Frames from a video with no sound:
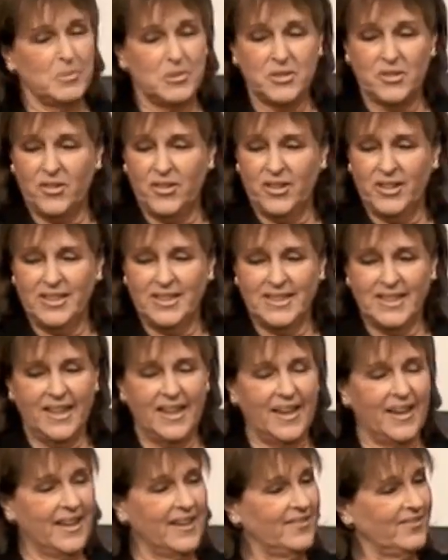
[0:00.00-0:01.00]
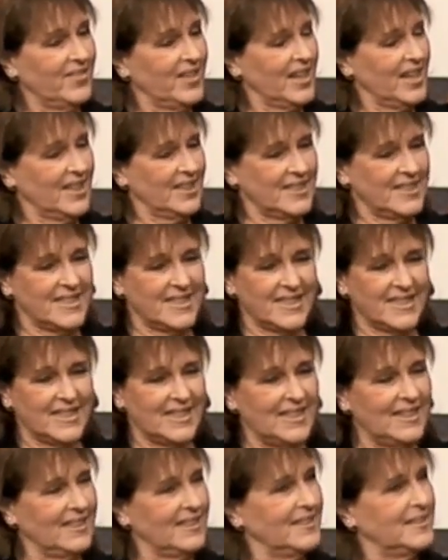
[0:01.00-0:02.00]
sorry to say I have not
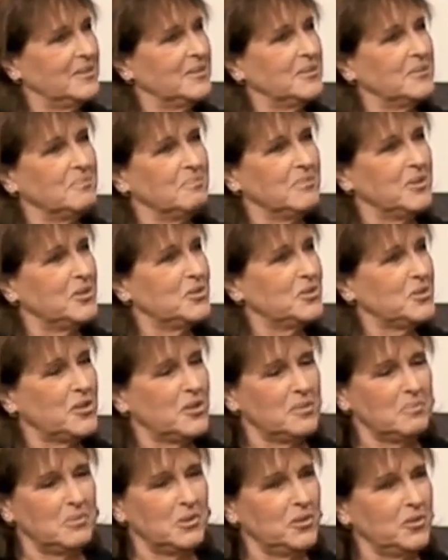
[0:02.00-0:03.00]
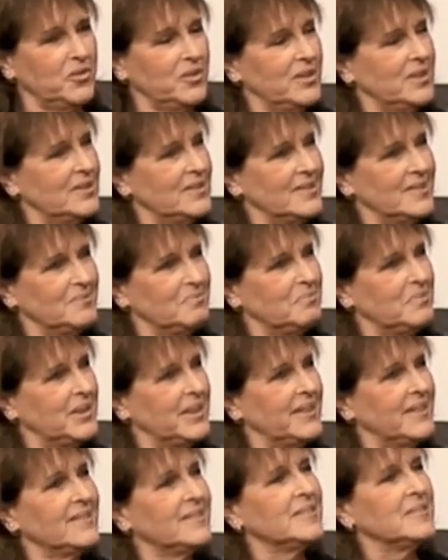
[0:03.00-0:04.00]
seen most of the movies,
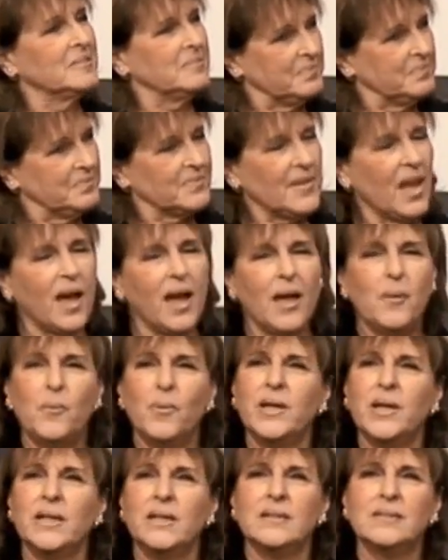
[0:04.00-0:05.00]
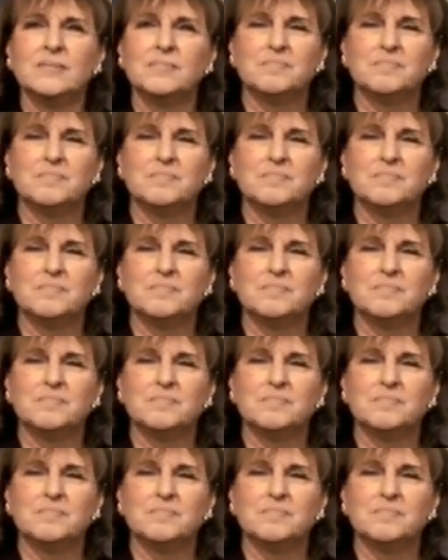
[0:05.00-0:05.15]
but I will